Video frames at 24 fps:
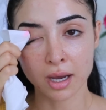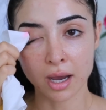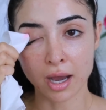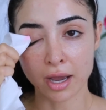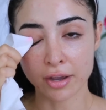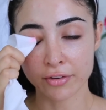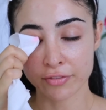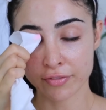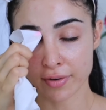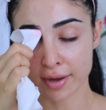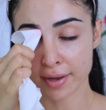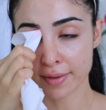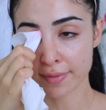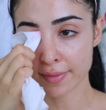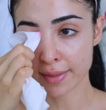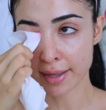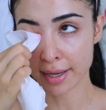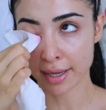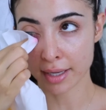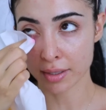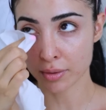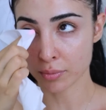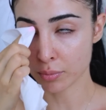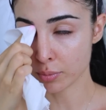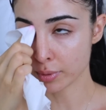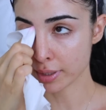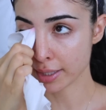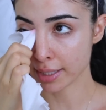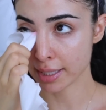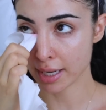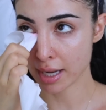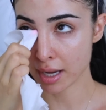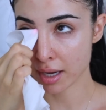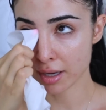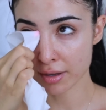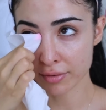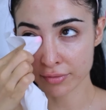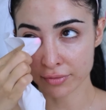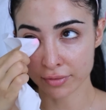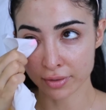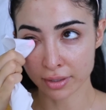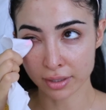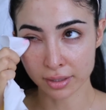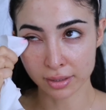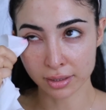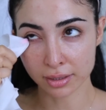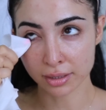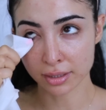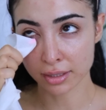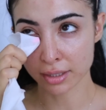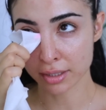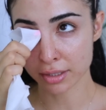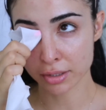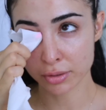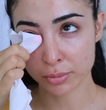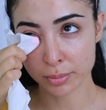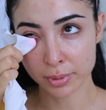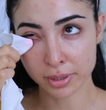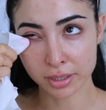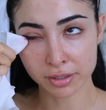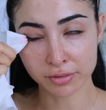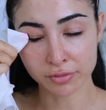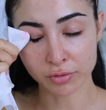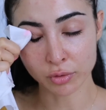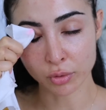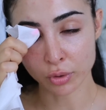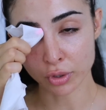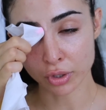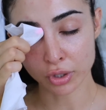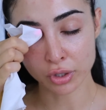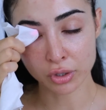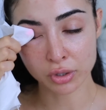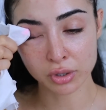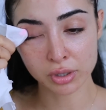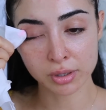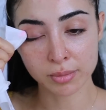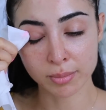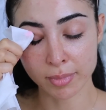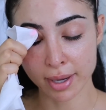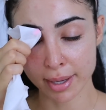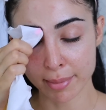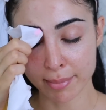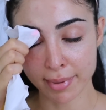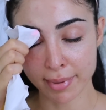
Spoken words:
I find that when I have a little bit of oil, my